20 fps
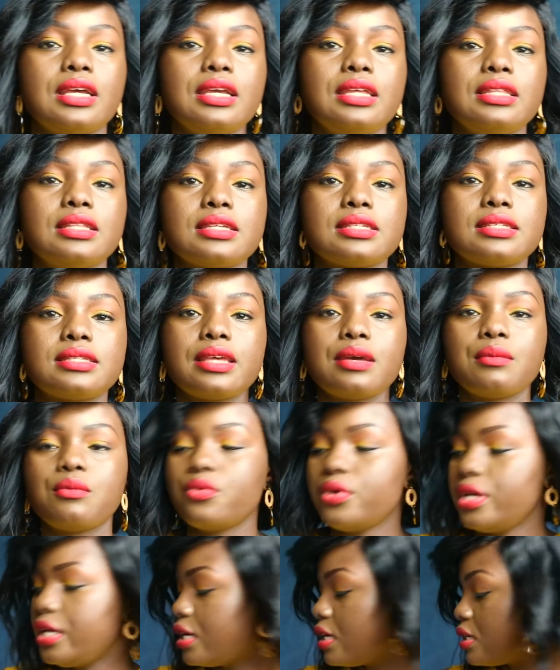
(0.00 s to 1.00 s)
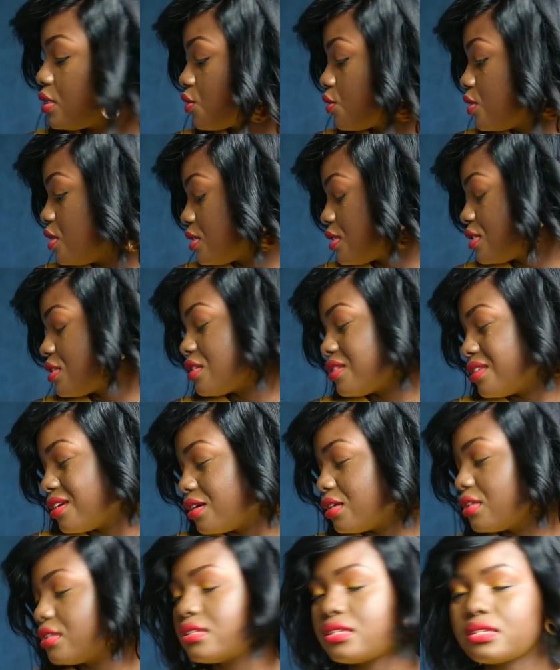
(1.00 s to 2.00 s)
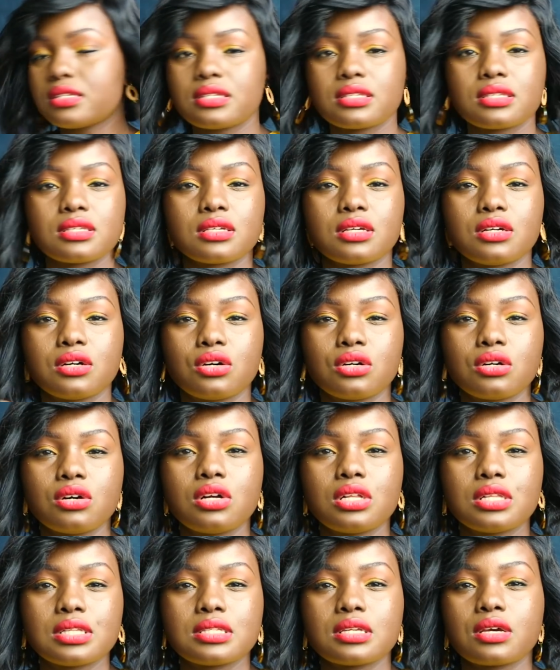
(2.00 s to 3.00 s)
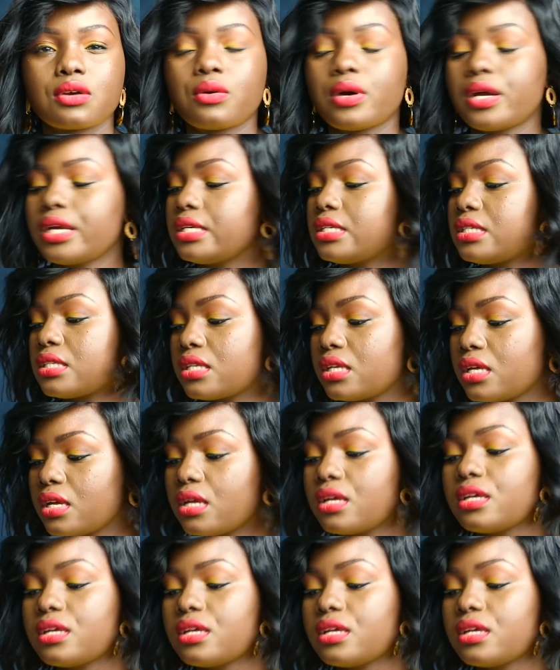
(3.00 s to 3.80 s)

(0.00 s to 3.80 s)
in the same week so this this hauls are quite